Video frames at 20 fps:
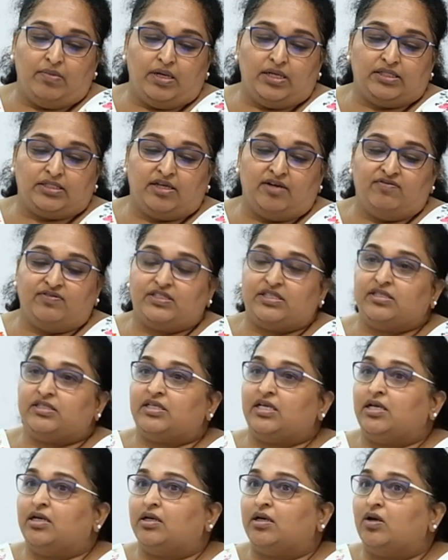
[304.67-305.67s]
services,
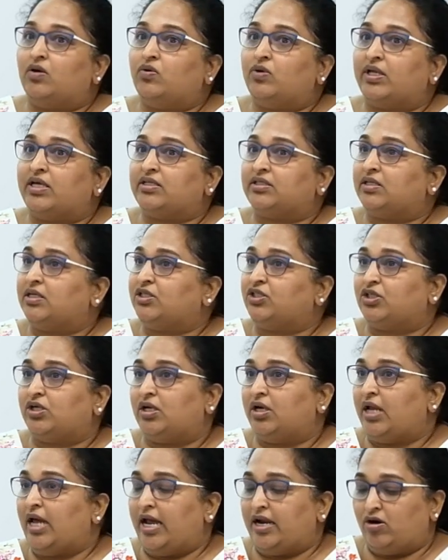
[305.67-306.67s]
including
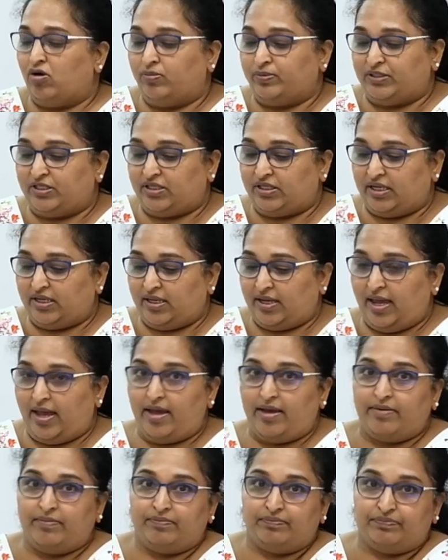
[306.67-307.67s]
surgical and obstetric care.